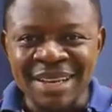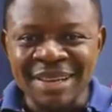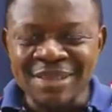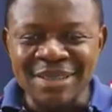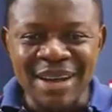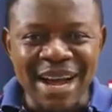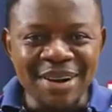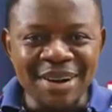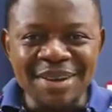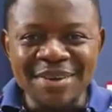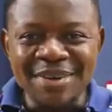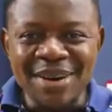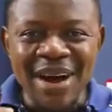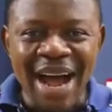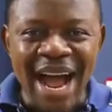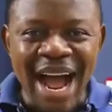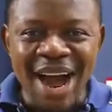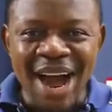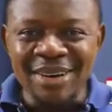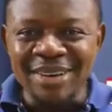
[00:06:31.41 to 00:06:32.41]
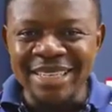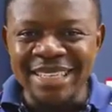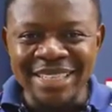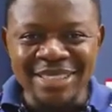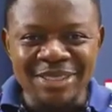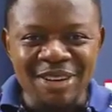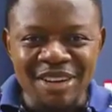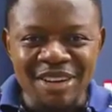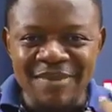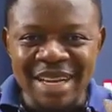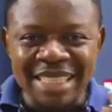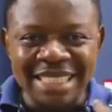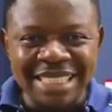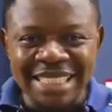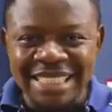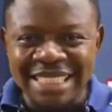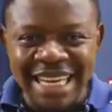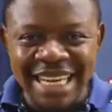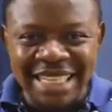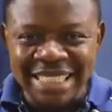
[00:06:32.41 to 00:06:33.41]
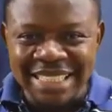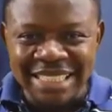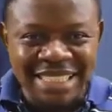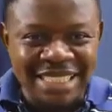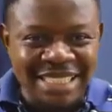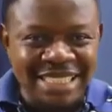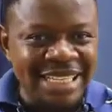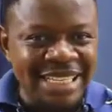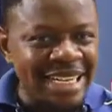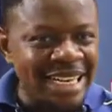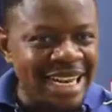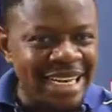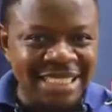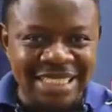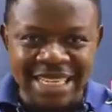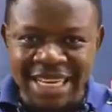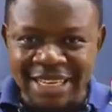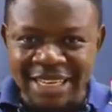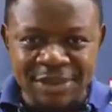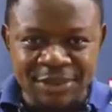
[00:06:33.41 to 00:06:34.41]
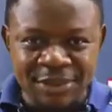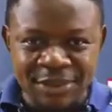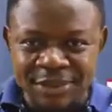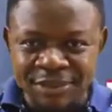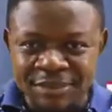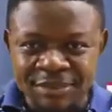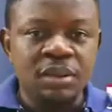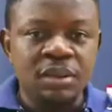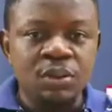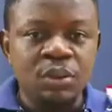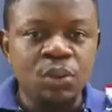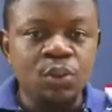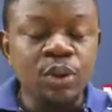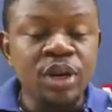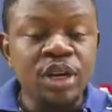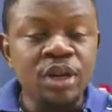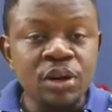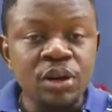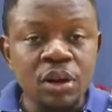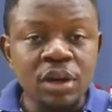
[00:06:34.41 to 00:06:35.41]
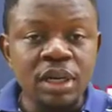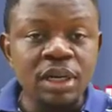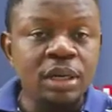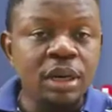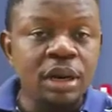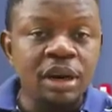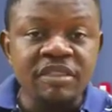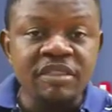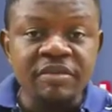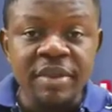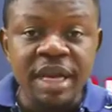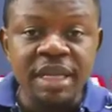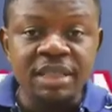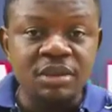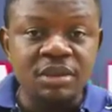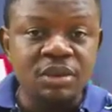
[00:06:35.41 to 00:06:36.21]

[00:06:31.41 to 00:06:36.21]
So I don't know how this government is sharing this thing that they are sharing. No. We know the government